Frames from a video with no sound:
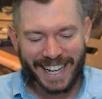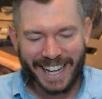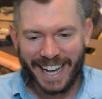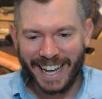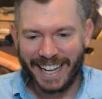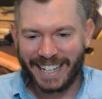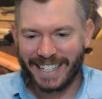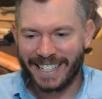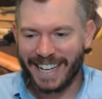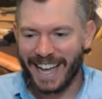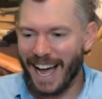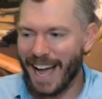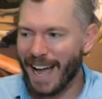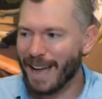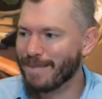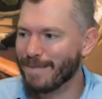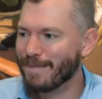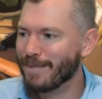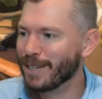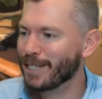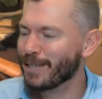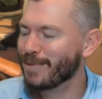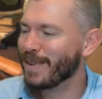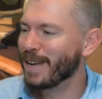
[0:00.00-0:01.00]
a time
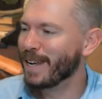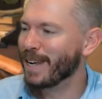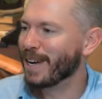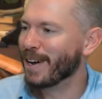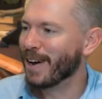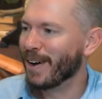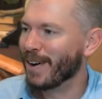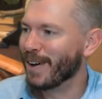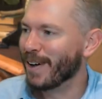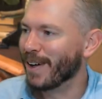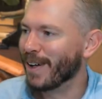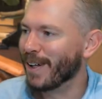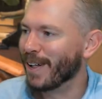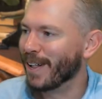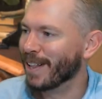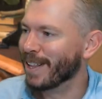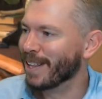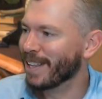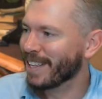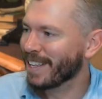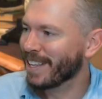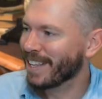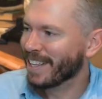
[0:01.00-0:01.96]
which we call,